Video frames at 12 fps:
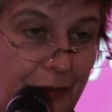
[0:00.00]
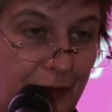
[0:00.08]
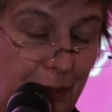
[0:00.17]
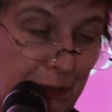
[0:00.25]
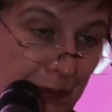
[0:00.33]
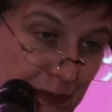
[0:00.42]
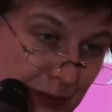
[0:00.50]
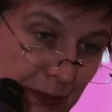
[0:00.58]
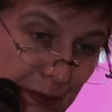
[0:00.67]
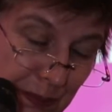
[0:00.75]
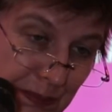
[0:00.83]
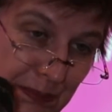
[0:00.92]
The
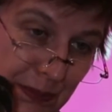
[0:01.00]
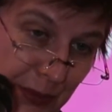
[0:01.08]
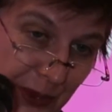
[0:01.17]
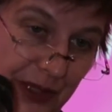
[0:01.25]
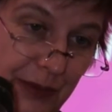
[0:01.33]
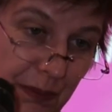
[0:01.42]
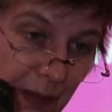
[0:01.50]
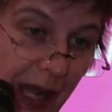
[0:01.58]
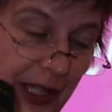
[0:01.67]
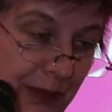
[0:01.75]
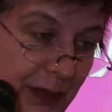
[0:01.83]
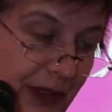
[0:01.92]
point
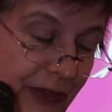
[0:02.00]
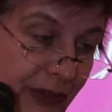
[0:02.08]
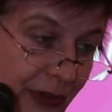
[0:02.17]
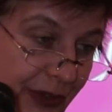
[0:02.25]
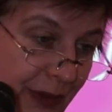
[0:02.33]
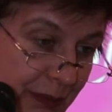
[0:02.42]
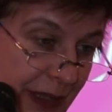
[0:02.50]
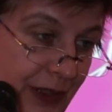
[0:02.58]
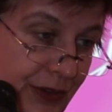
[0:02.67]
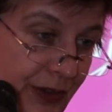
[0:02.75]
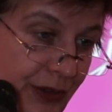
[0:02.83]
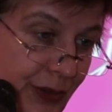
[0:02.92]
might be for the
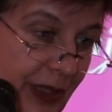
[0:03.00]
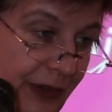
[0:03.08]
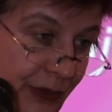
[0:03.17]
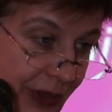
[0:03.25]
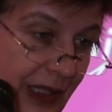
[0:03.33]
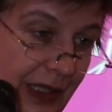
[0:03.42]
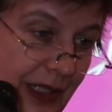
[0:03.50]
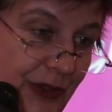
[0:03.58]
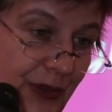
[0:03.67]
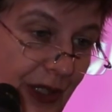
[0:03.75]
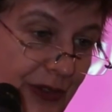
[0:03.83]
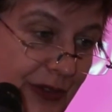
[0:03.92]
minister to get really
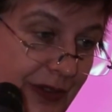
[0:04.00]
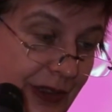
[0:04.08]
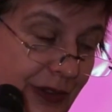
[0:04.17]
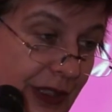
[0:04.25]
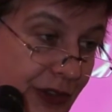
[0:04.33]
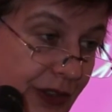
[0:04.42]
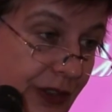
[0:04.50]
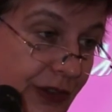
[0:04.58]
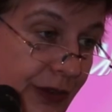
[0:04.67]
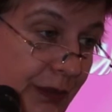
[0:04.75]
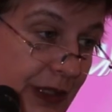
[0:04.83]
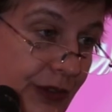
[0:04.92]
interested is that she is
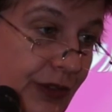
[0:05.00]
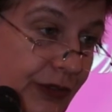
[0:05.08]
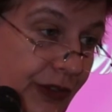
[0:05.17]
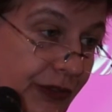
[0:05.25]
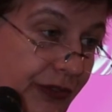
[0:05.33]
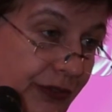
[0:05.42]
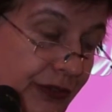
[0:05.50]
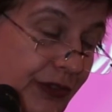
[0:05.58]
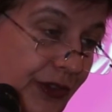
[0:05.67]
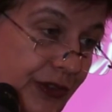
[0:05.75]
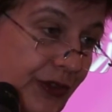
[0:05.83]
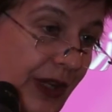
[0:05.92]
the Minister
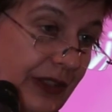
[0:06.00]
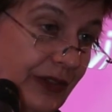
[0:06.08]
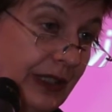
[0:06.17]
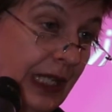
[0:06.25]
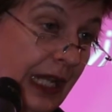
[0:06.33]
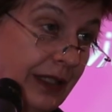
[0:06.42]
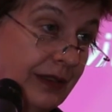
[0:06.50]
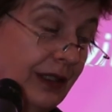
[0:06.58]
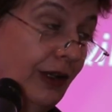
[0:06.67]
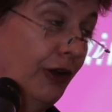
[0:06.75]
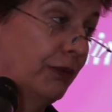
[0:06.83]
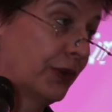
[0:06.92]
for Trade and Aid
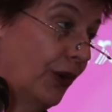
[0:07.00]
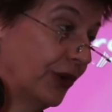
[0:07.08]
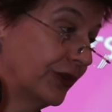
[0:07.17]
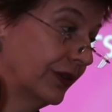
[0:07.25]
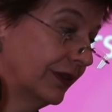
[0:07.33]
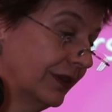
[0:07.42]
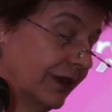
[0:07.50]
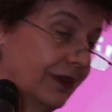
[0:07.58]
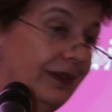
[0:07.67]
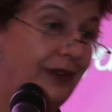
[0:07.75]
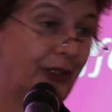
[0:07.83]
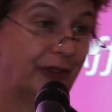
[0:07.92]
abroad,
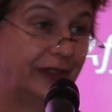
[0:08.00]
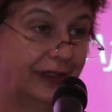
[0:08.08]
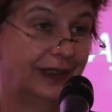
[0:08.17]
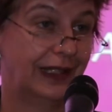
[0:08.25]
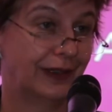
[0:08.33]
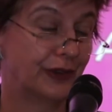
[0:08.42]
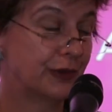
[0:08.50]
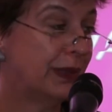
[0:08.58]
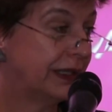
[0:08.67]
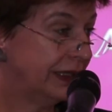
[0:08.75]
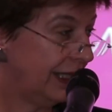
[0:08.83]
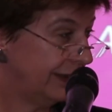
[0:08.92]
not in the Netherlands.
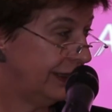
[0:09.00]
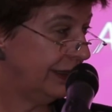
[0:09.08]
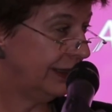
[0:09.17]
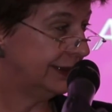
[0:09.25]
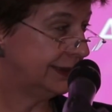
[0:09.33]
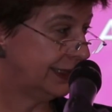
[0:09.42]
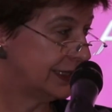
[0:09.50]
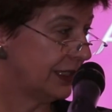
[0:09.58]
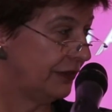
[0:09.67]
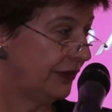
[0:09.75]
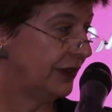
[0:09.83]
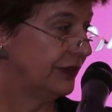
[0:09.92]
But the idea as such, I
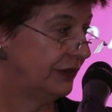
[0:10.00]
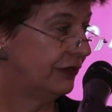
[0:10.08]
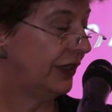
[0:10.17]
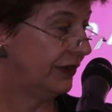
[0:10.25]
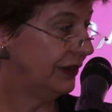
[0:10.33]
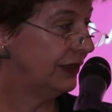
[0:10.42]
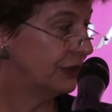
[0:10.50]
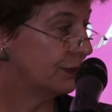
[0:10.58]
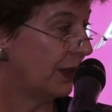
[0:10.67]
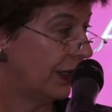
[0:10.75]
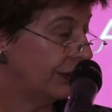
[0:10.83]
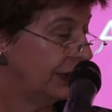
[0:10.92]
found it very
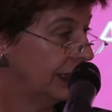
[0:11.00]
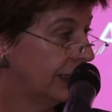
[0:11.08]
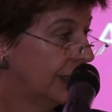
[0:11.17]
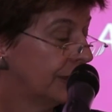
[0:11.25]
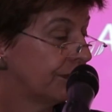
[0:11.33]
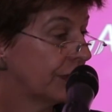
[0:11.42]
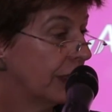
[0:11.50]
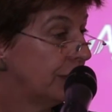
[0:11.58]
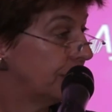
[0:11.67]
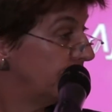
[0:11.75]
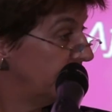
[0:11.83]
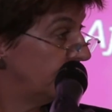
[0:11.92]
inspiring.
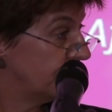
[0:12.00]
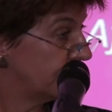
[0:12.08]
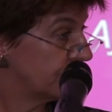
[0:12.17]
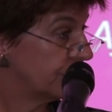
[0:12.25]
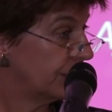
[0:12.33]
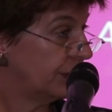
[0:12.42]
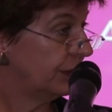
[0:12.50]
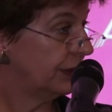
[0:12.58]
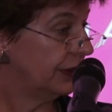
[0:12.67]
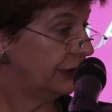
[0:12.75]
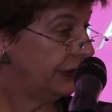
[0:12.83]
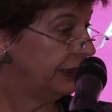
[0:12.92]
But we could also
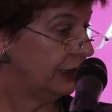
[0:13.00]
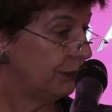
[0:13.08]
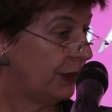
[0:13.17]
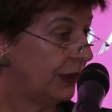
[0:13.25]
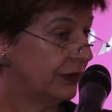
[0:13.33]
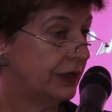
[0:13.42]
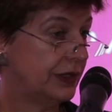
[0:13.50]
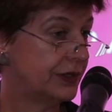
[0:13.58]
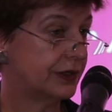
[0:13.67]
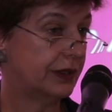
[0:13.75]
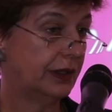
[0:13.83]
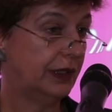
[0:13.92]
think about
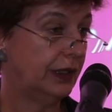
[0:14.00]
this